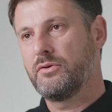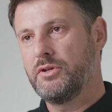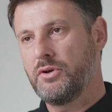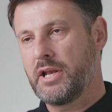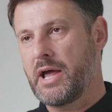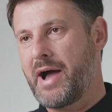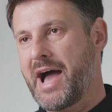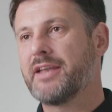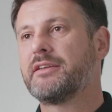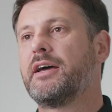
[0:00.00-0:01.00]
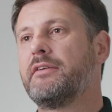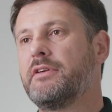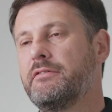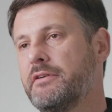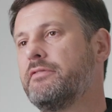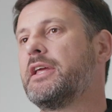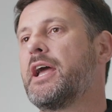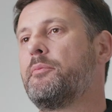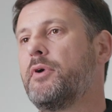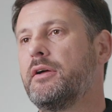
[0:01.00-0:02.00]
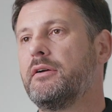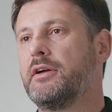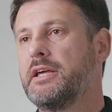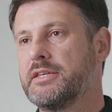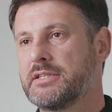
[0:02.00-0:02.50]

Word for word: you can now add a V50 camera in the